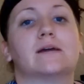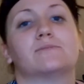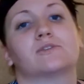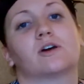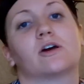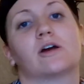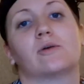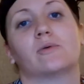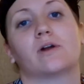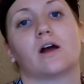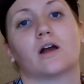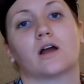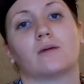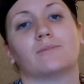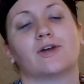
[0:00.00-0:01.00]
I'm sorry, we're
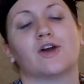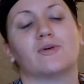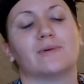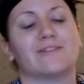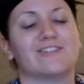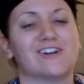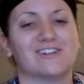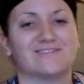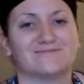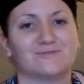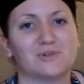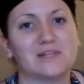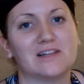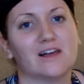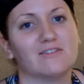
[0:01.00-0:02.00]
not coming home ever.
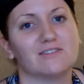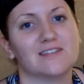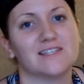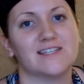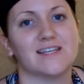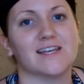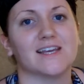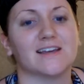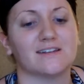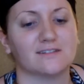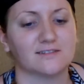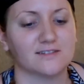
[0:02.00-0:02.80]
We love the city.